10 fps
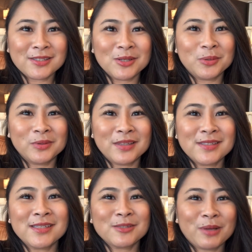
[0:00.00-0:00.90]
So
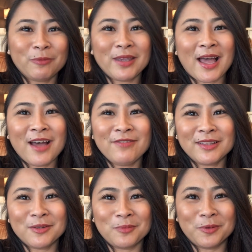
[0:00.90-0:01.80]
this is what we have
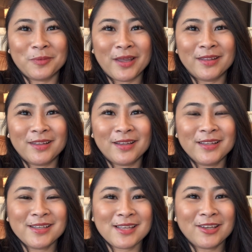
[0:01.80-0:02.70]
at the moment, an
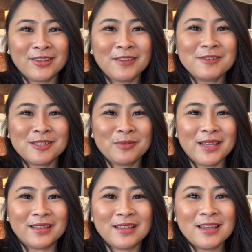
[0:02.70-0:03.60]
executive
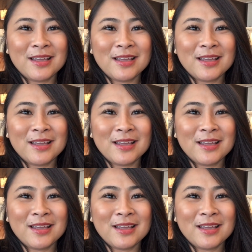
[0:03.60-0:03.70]
suite.